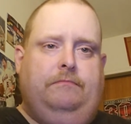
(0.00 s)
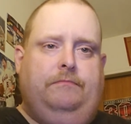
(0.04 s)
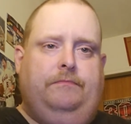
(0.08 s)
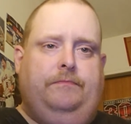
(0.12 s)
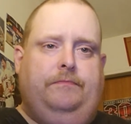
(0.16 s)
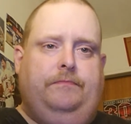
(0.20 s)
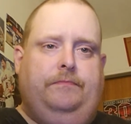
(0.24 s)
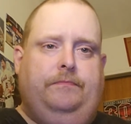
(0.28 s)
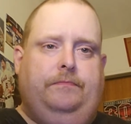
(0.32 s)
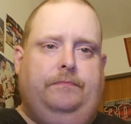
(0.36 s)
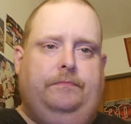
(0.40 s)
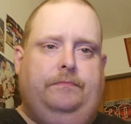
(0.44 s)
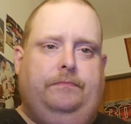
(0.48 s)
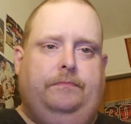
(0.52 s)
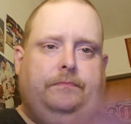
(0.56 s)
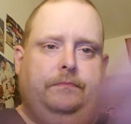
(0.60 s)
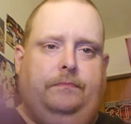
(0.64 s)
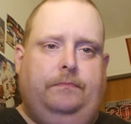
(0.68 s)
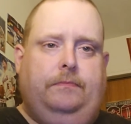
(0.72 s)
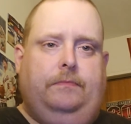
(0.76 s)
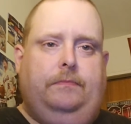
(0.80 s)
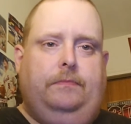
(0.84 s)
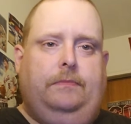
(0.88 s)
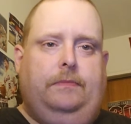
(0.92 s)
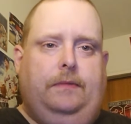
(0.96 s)

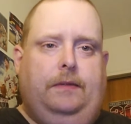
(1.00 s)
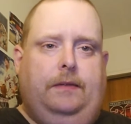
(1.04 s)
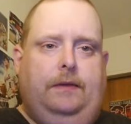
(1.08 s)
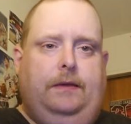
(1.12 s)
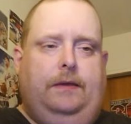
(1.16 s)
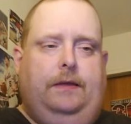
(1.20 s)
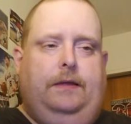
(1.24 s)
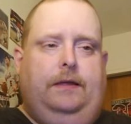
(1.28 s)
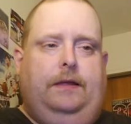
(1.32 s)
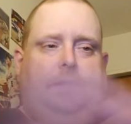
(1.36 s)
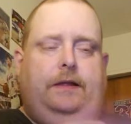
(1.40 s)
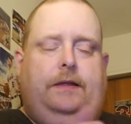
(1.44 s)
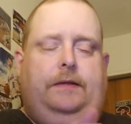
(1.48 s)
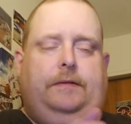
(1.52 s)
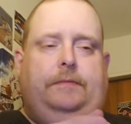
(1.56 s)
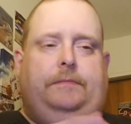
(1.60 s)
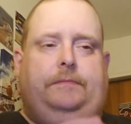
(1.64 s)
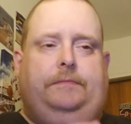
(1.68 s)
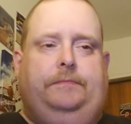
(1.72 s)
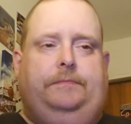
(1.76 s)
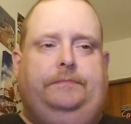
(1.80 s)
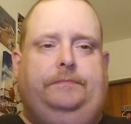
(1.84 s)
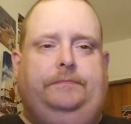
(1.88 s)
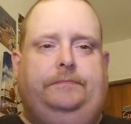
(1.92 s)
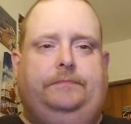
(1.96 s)

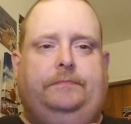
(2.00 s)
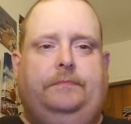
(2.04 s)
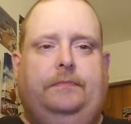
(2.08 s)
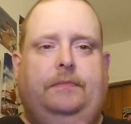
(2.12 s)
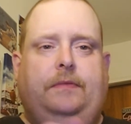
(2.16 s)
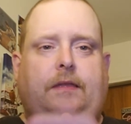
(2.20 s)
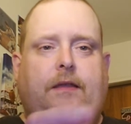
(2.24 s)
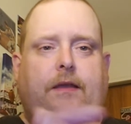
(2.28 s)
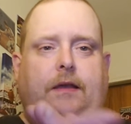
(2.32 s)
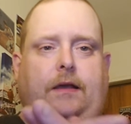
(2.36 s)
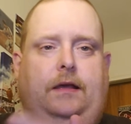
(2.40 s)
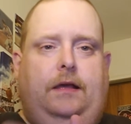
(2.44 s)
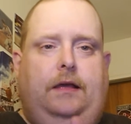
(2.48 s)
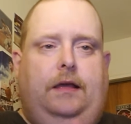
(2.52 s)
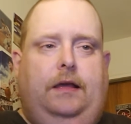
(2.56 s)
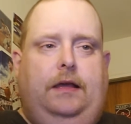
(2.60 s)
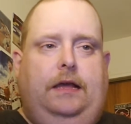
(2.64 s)
Nobody speaks.